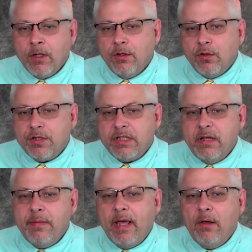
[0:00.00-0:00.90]
Your
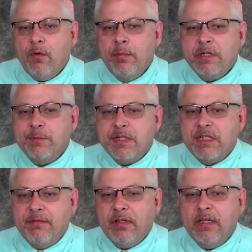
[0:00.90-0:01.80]
CMA will be
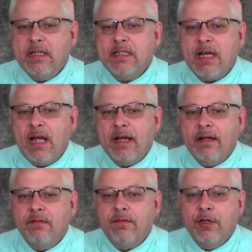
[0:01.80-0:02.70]
specifically
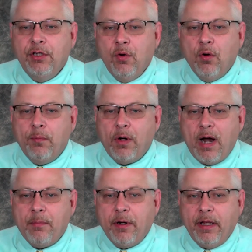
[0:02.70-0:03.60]
designed for your
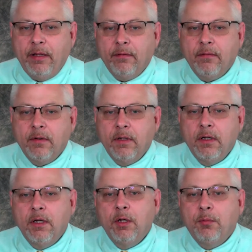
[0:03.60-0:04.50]
property.
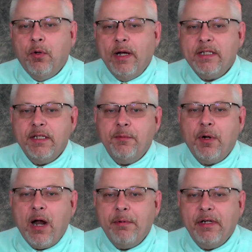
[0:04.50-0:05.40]
Pricing the
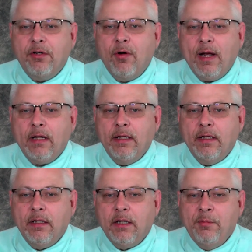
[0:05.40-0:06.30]
property correctly
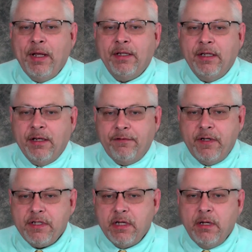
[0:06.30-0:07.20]
can make the
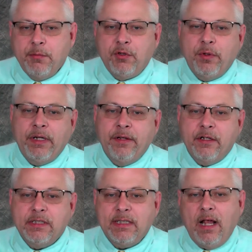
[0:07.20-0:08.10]
difference between
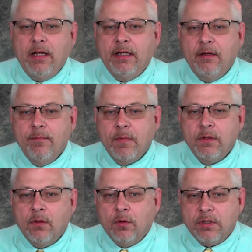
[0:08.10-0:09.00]
either selling
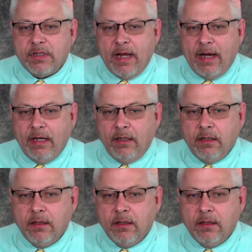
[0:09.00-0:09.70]
or staying.